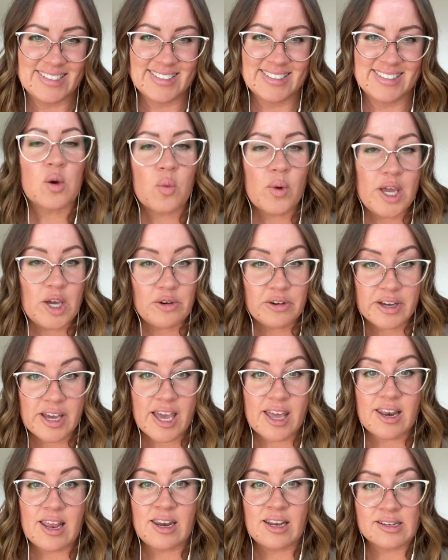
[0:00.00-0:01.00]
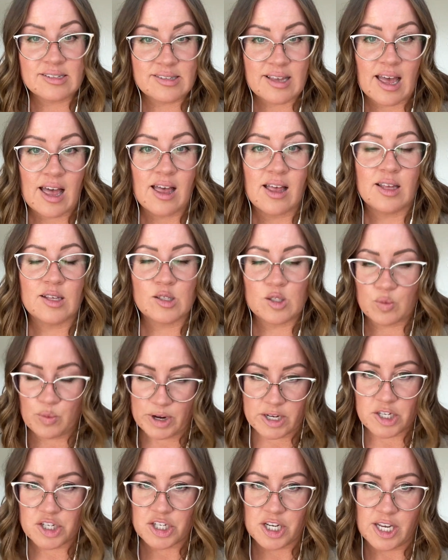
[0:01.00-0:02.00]
So we create an Excel
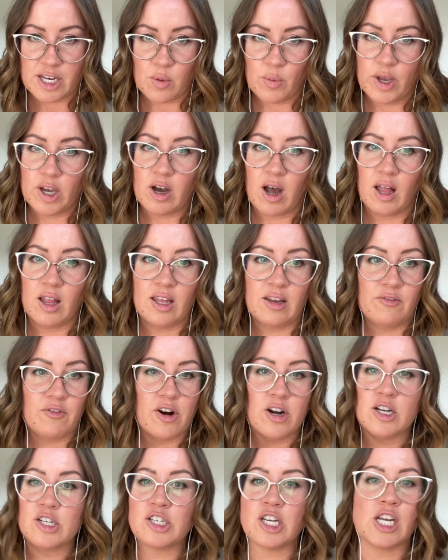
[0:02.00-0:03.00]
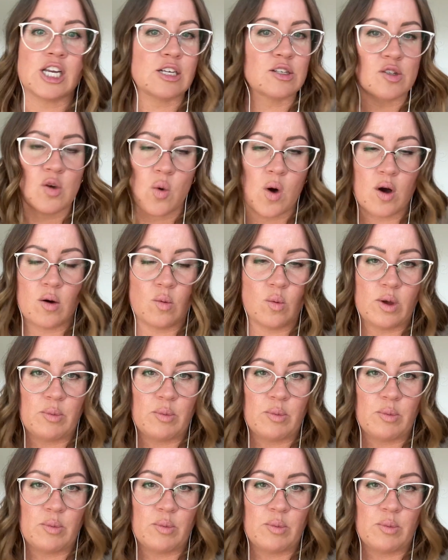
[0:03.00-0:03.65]
spreadsheet and we call it Furnishings Quote.